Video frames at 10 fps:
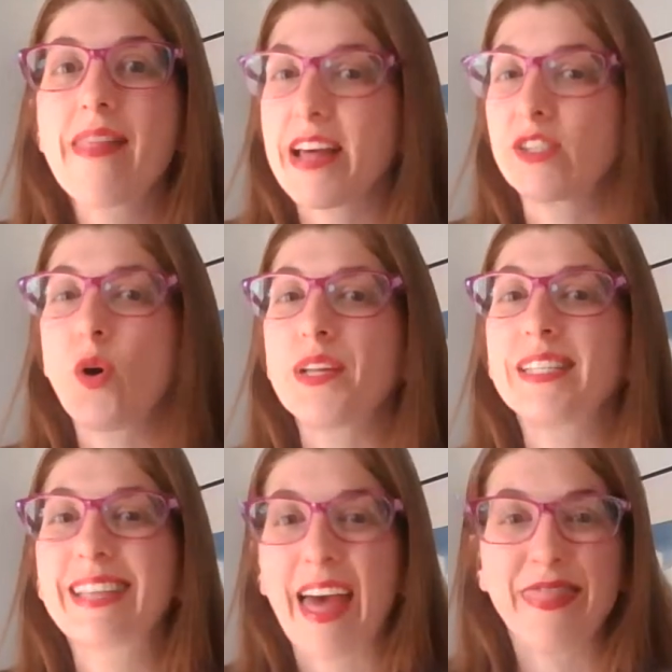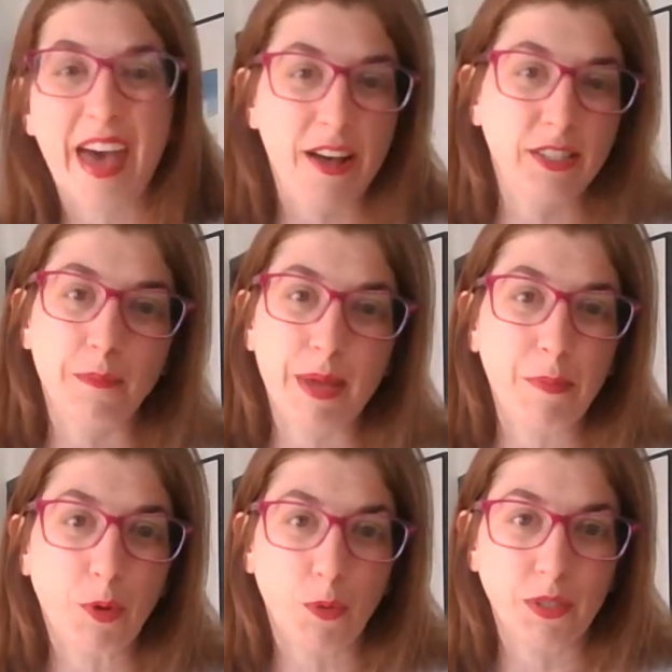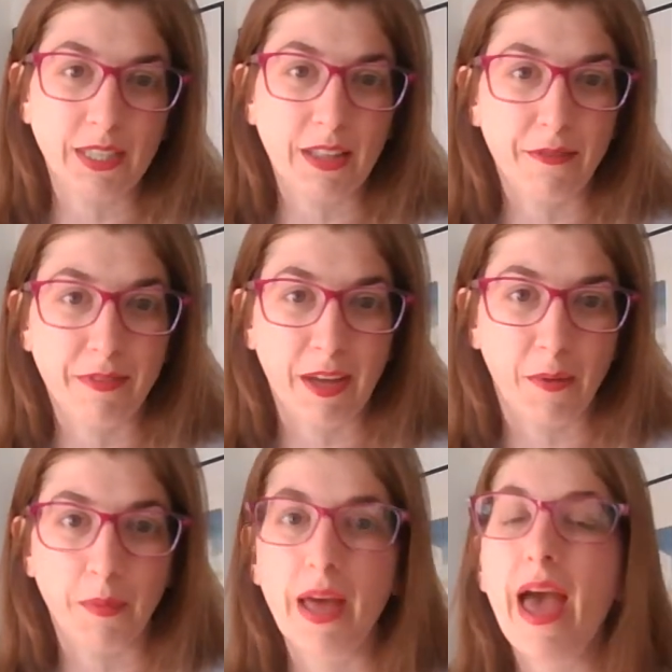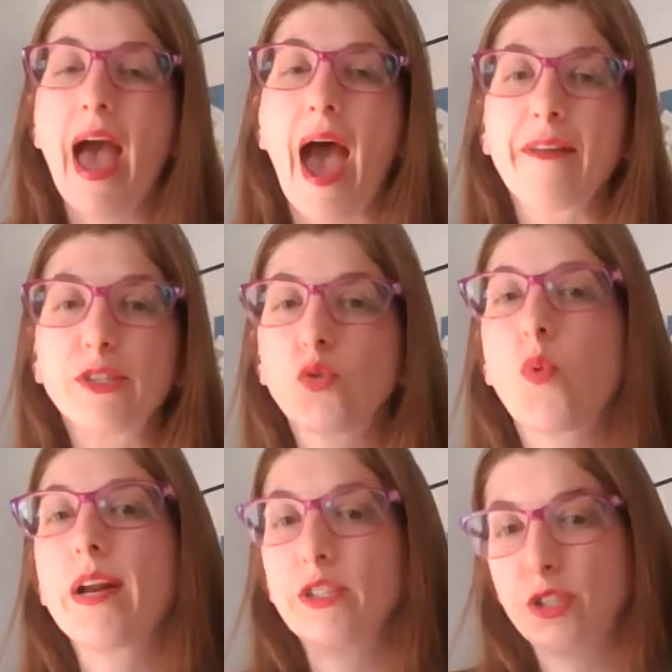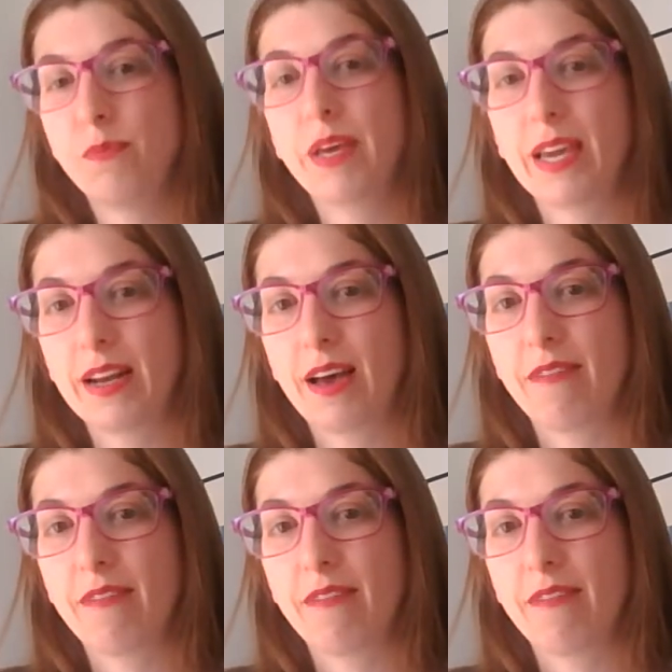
that's only 10,000 people who will see the film. And there's 22 million